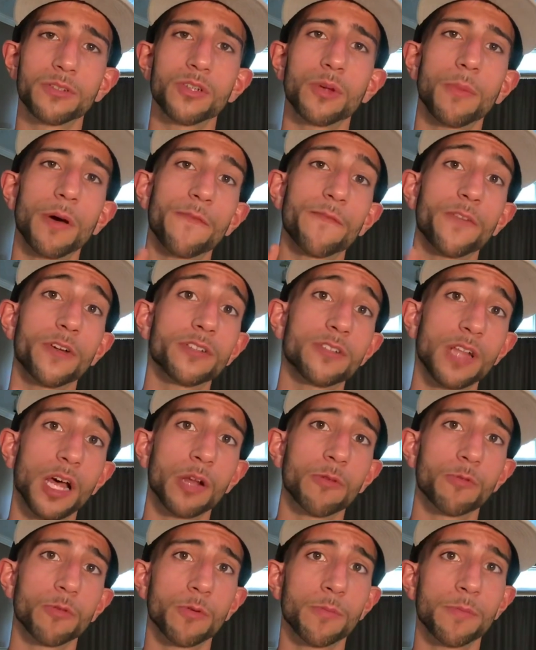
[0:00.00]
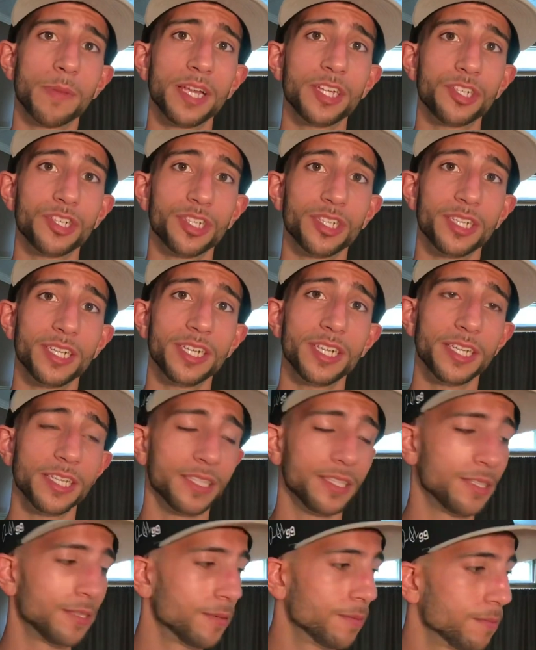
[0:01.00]
So my first honorable mention
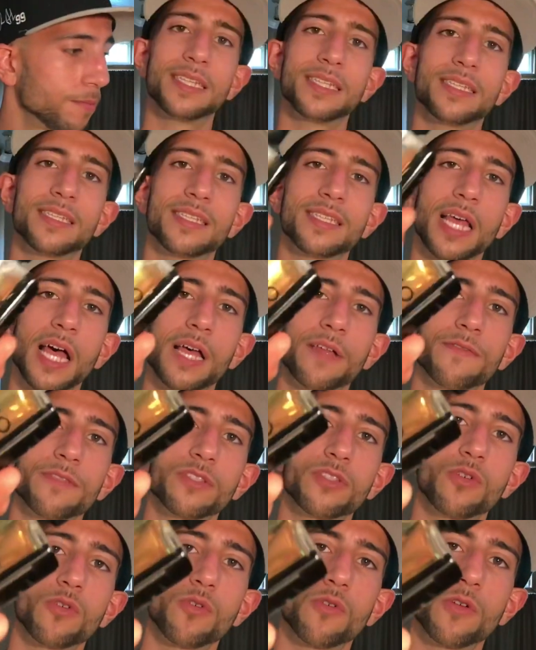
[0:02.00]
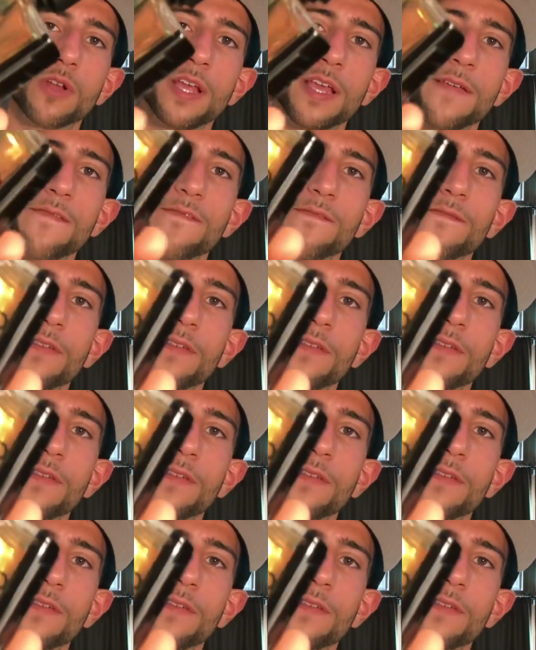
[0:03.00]
is Salvatore